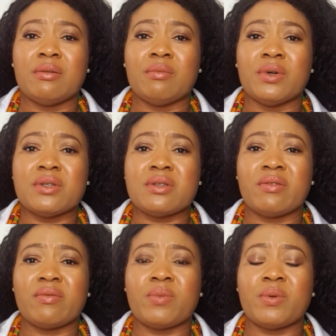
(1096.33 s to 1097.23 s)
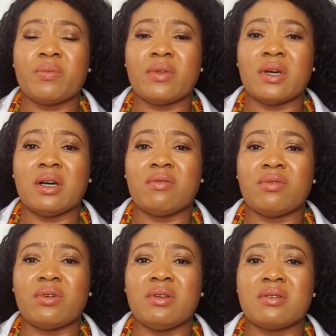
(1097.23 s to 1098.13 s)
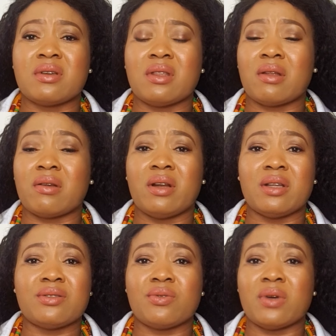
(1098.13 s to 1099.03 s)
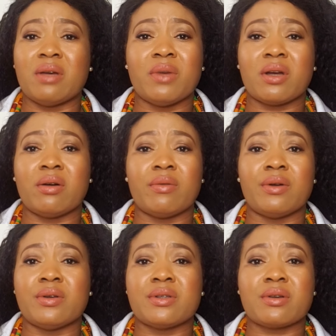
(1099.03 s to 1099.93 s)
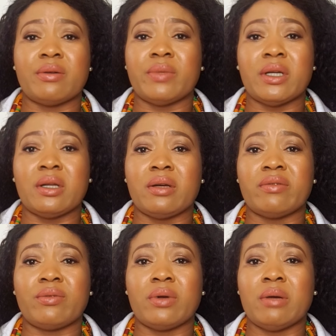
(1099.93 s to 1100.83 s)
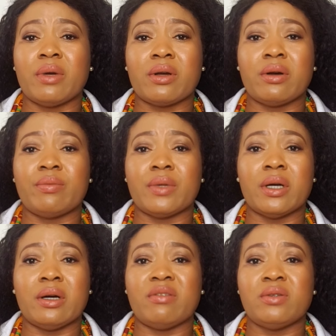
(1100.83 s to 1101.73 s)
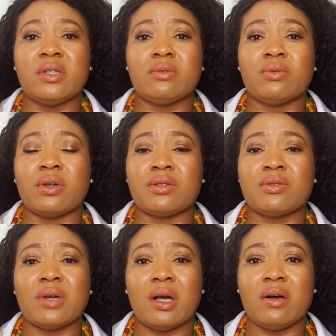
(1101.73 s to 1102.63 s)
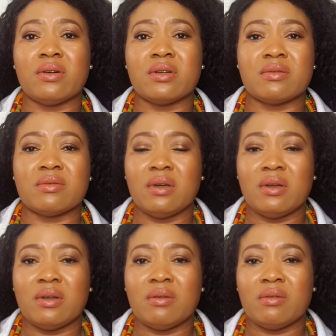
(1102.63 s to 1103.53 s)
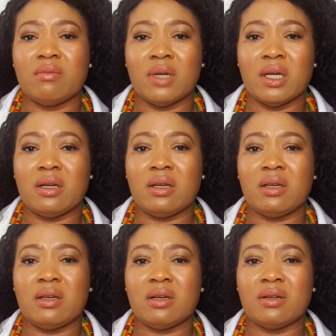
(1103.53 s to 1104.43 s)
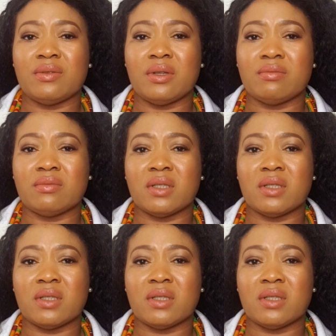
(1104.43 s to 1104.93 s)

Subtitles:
Most of people that have oily skin, they don't like to wear makeup. They're always complaining, if I wear makeup now, within 1 or 2 hours, the